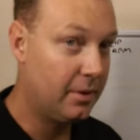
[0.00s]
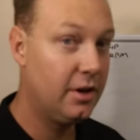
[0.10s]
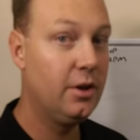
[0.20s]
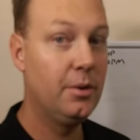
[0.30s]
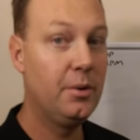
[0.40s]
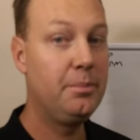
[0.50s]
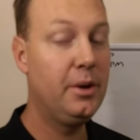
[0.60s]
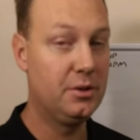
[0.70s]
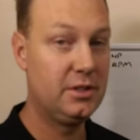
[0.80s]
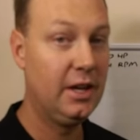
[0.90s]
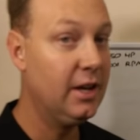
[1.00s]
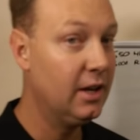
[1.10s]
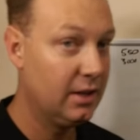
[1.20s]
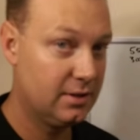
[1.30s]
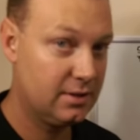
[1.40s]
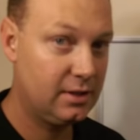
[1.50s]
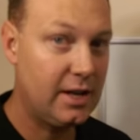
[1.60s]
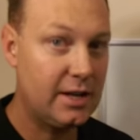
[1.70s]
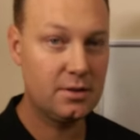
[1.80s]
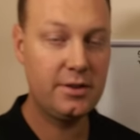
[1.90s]
I'm going to do it with boost. This is a
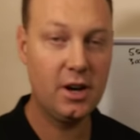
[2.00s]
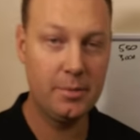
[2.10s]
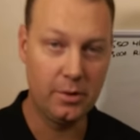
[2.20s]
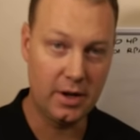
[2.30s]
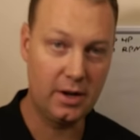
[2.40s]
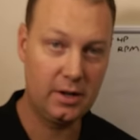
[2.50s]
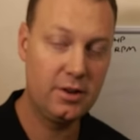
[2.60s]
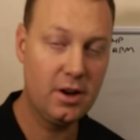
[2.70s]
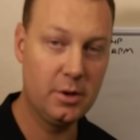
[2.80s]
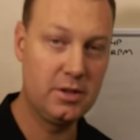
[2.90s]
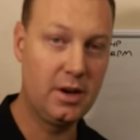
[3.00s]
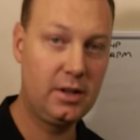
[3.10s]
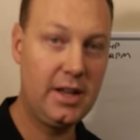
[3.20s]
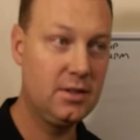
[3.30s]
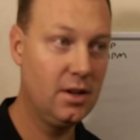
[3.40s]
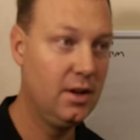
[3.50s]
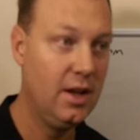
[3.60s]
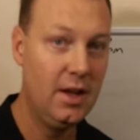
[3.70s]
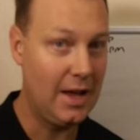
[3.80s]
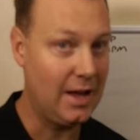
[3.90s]
class on turbo, not a turbo. not a class on
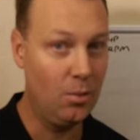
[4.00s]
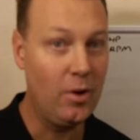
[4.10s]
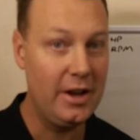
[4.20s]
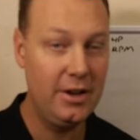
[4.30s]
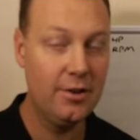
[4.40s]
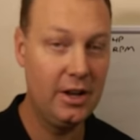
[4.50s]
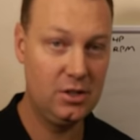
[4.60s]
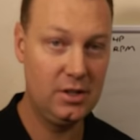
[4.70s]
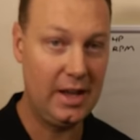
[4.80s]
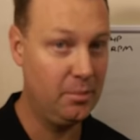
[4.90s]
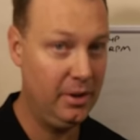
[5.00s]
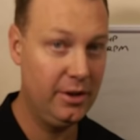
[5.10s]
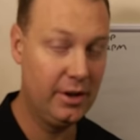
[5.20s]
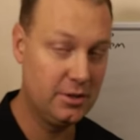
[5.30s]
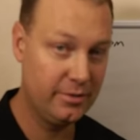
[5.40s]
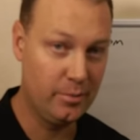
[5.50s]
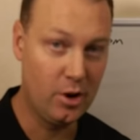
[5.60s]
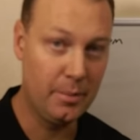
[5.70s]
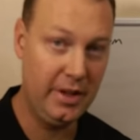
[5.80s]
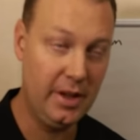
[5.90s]
how to wind your engine and how to build your engine
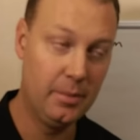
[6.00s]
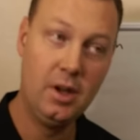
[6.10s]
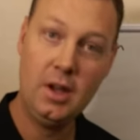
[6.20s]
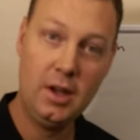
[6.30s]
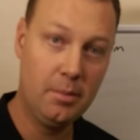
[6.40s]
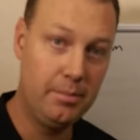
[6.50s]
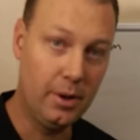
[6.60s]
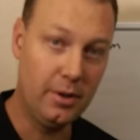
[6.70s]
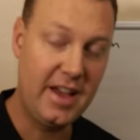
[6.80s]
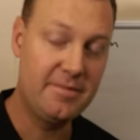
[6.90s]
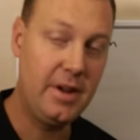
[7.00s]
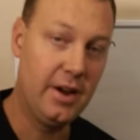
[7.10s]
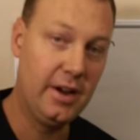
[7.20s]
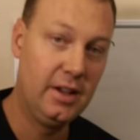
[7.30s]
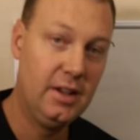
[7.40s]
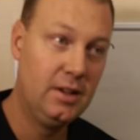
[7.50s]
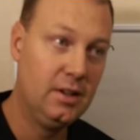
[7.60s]
from RPM. Both have merit.